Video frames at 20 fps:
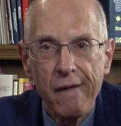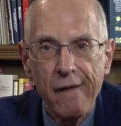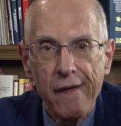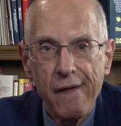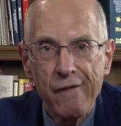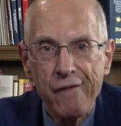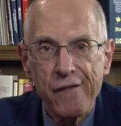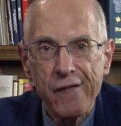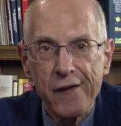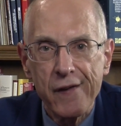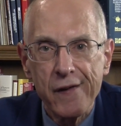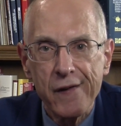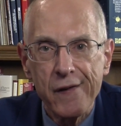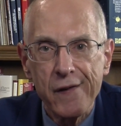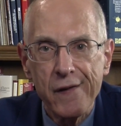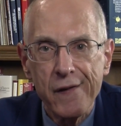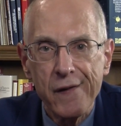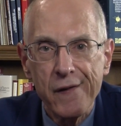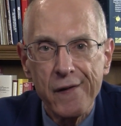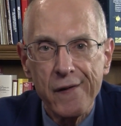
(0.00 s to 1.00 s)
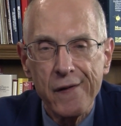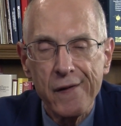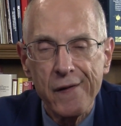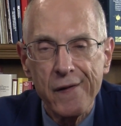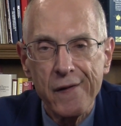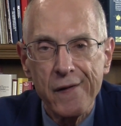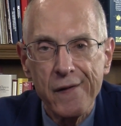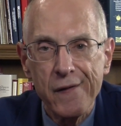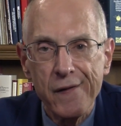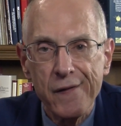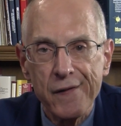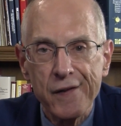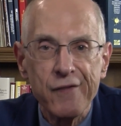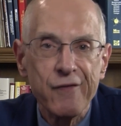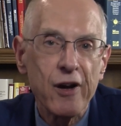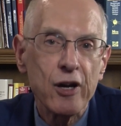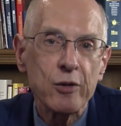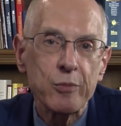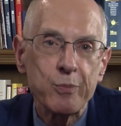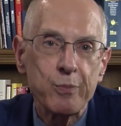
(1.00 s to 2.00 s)
If you
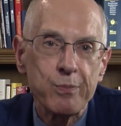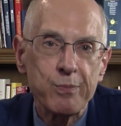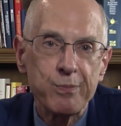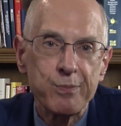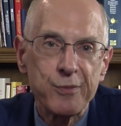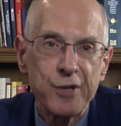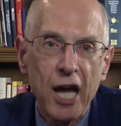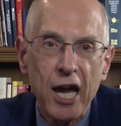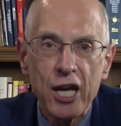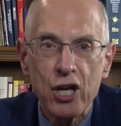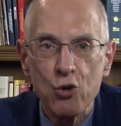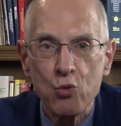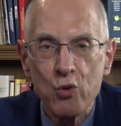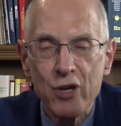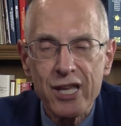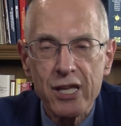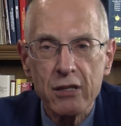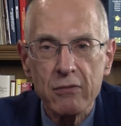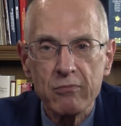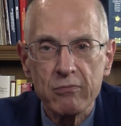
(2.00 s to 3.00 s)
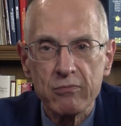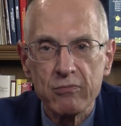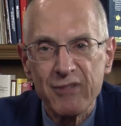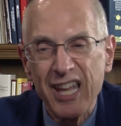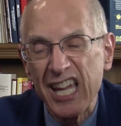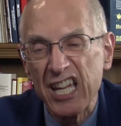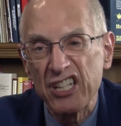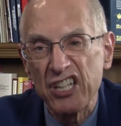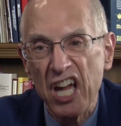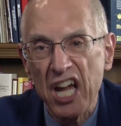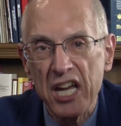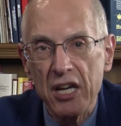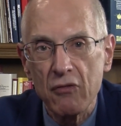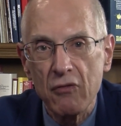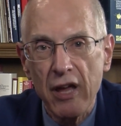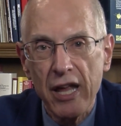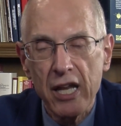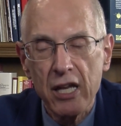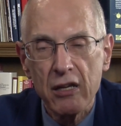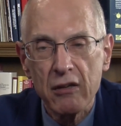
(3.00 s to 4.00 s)
develop diarrhea, take a
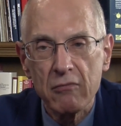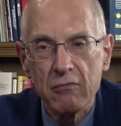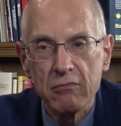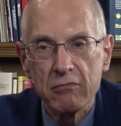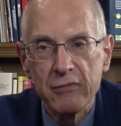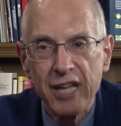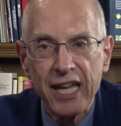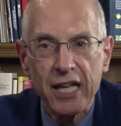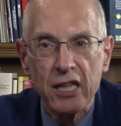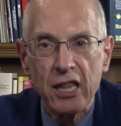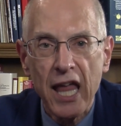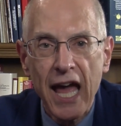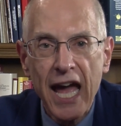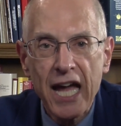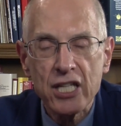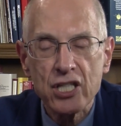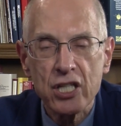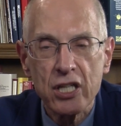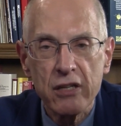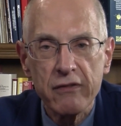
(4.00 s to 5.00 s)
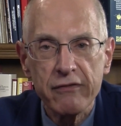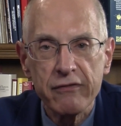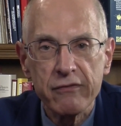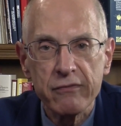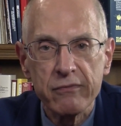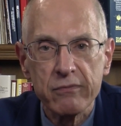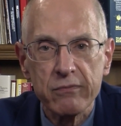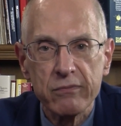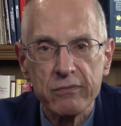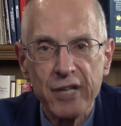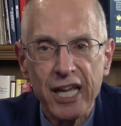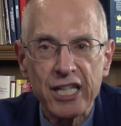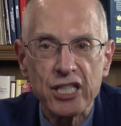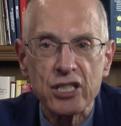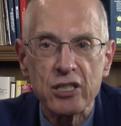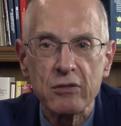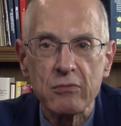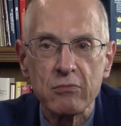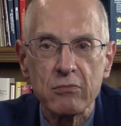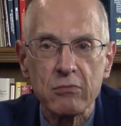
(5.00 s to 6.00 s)
diuretic, take a laxative, take
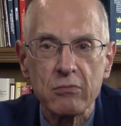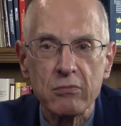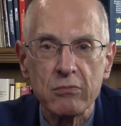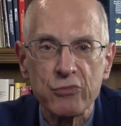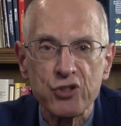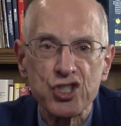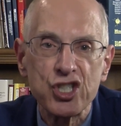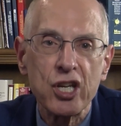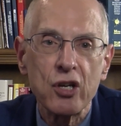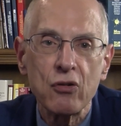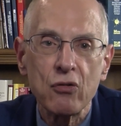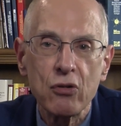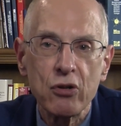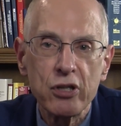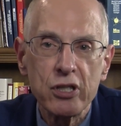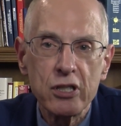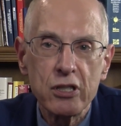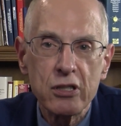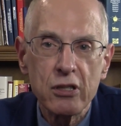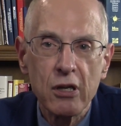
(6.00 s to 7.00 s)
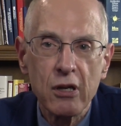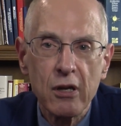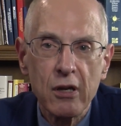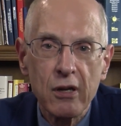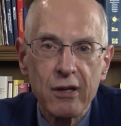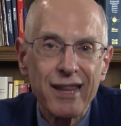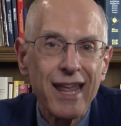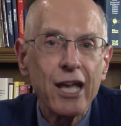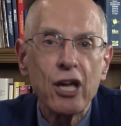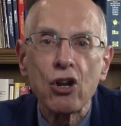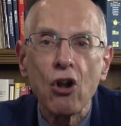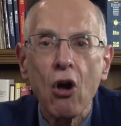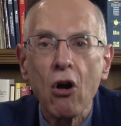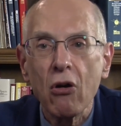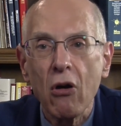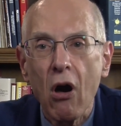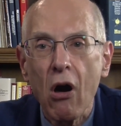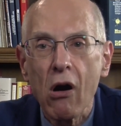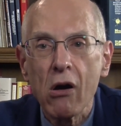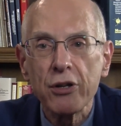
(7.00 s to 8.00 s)
some steroids. They can
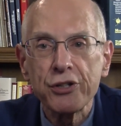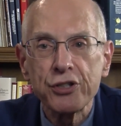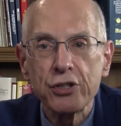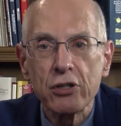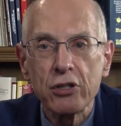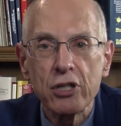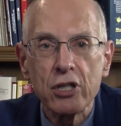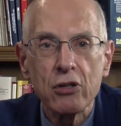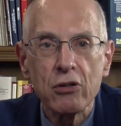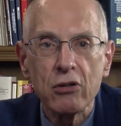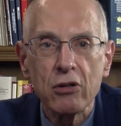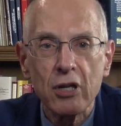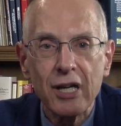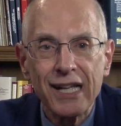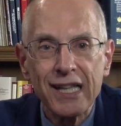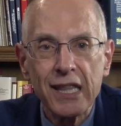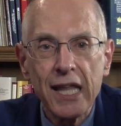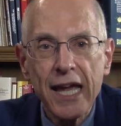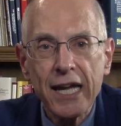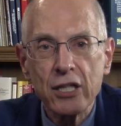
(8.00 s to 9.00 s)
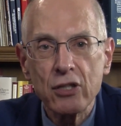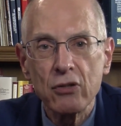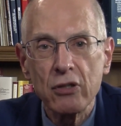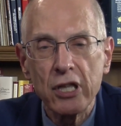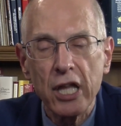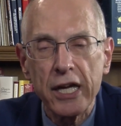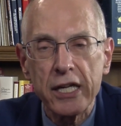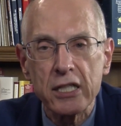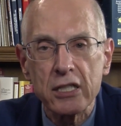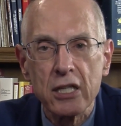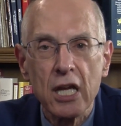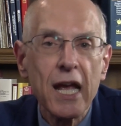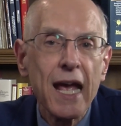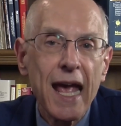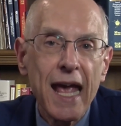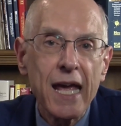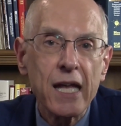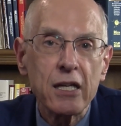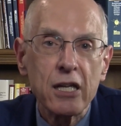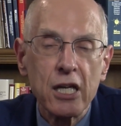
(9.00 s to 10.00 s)
all alter your electrolytes.
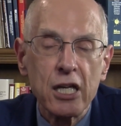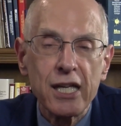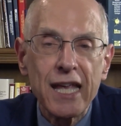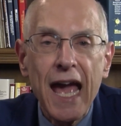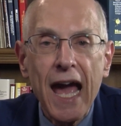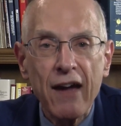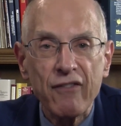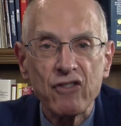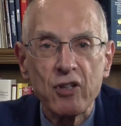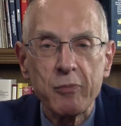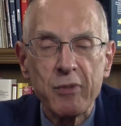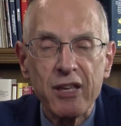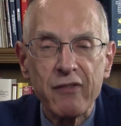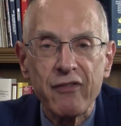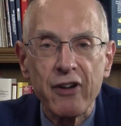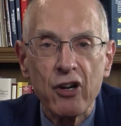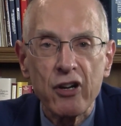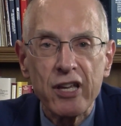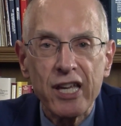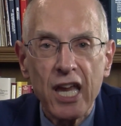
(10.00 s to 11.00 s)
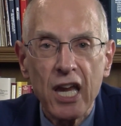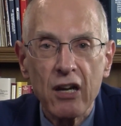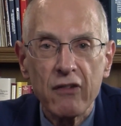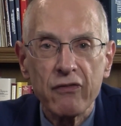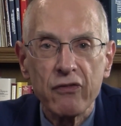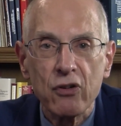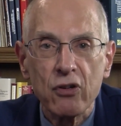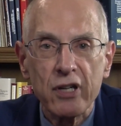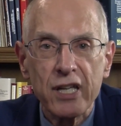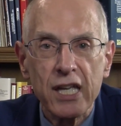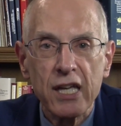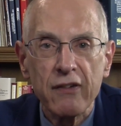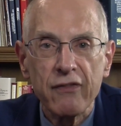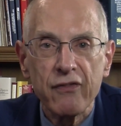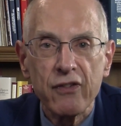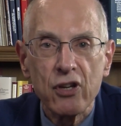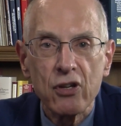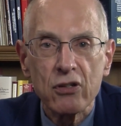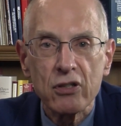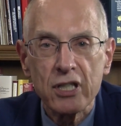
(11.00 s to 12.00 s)
And you have to be very careful
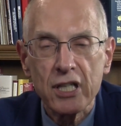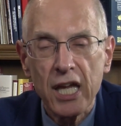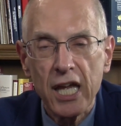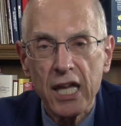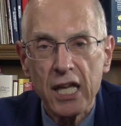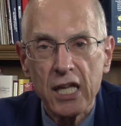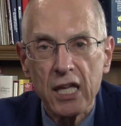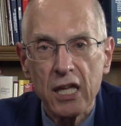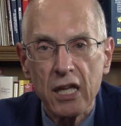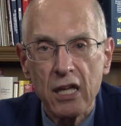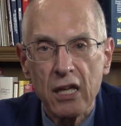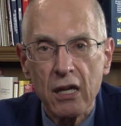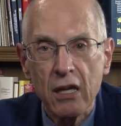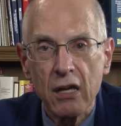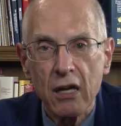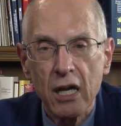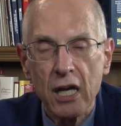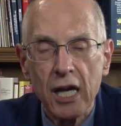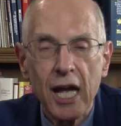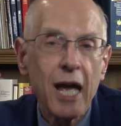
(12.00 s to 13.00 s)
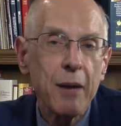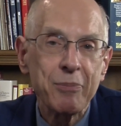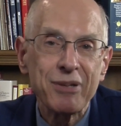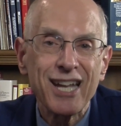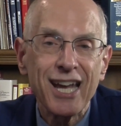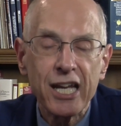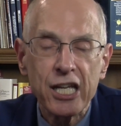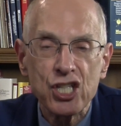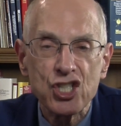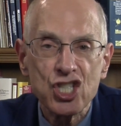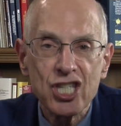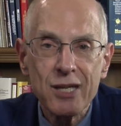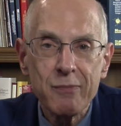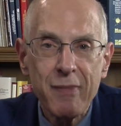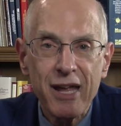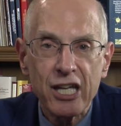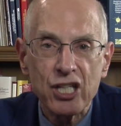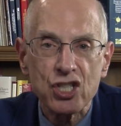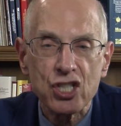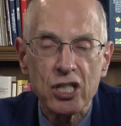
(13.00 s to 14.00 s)
if you're taking a hepatitis C
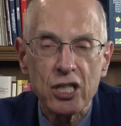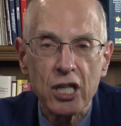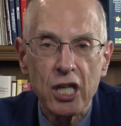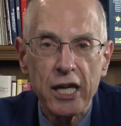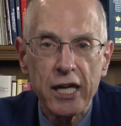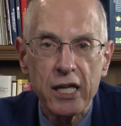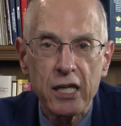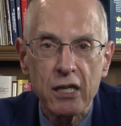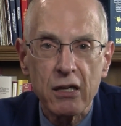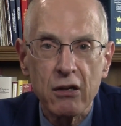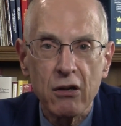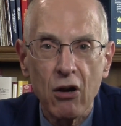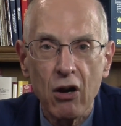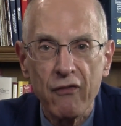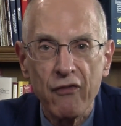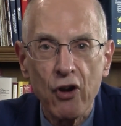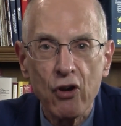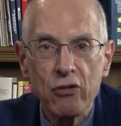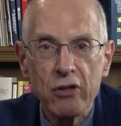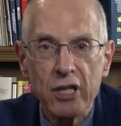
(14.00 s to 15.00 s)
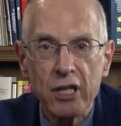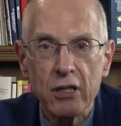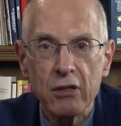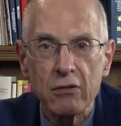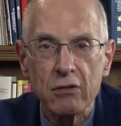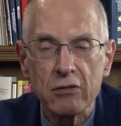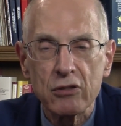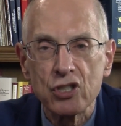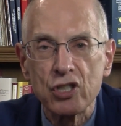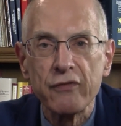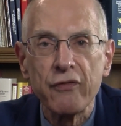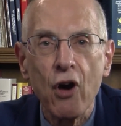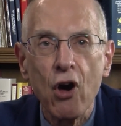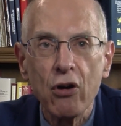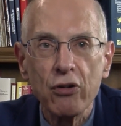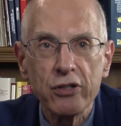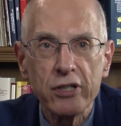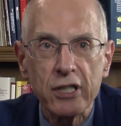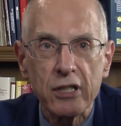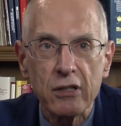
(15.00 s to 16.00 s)
medicine like Harvoni or
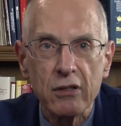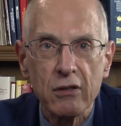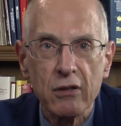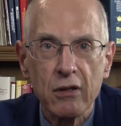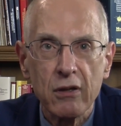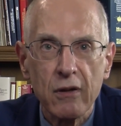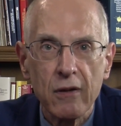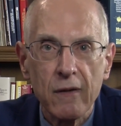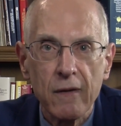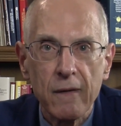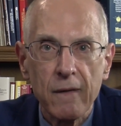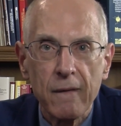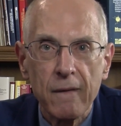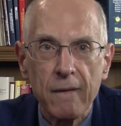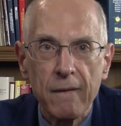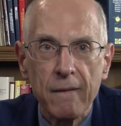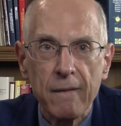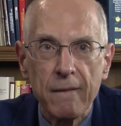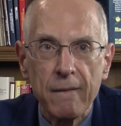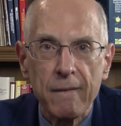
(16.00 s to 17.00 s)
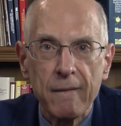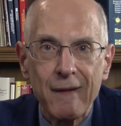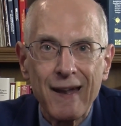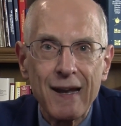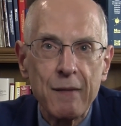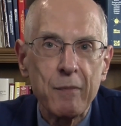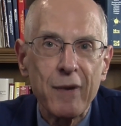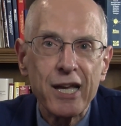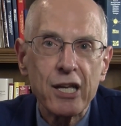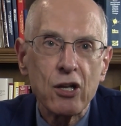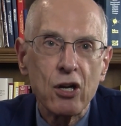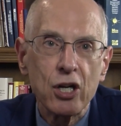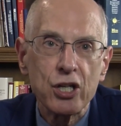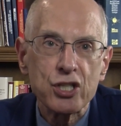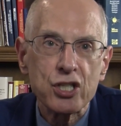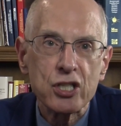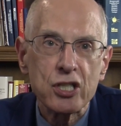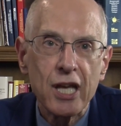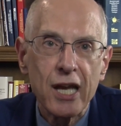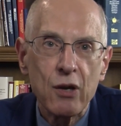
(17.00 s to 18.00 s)
Sovaldi. And it might
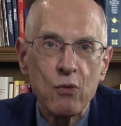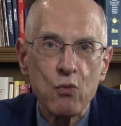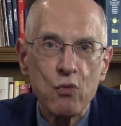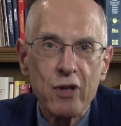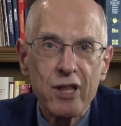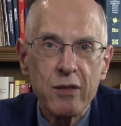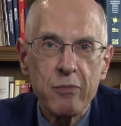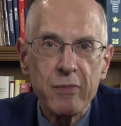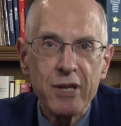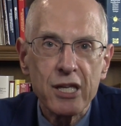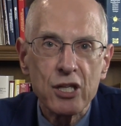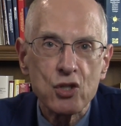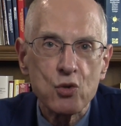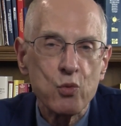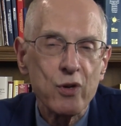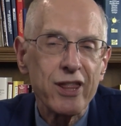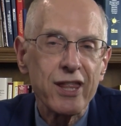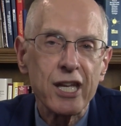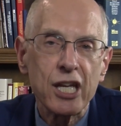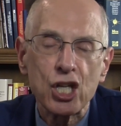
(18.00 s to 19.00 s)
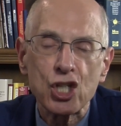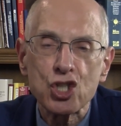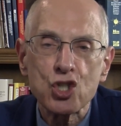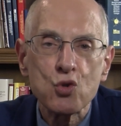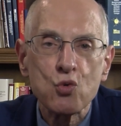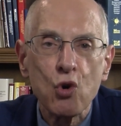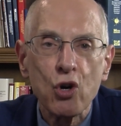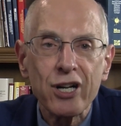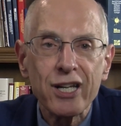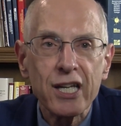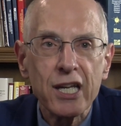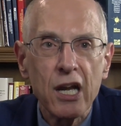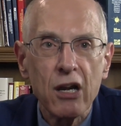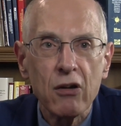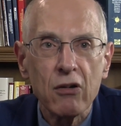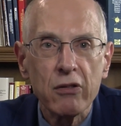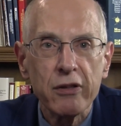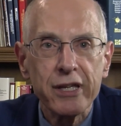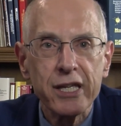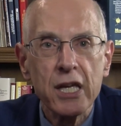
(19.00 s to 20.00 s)
cause arrhythmias with an
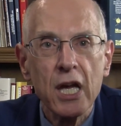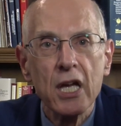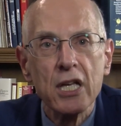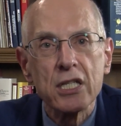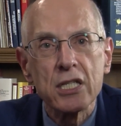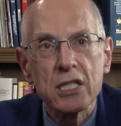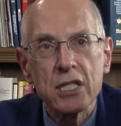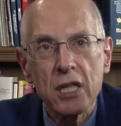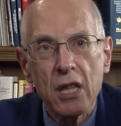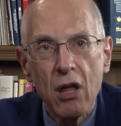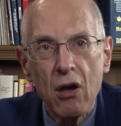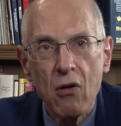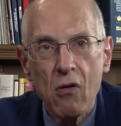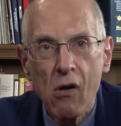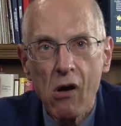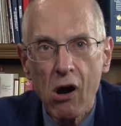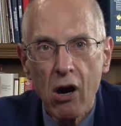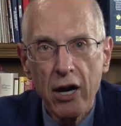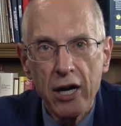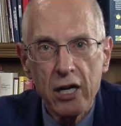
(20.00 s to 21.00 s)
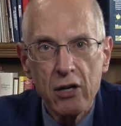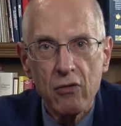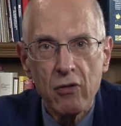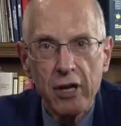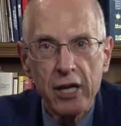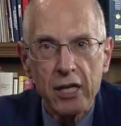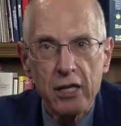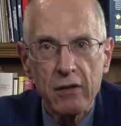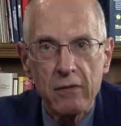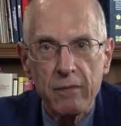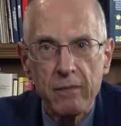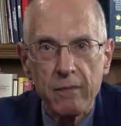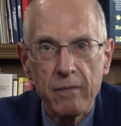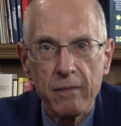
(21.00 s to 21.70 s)
extraordinarily slow heart rate.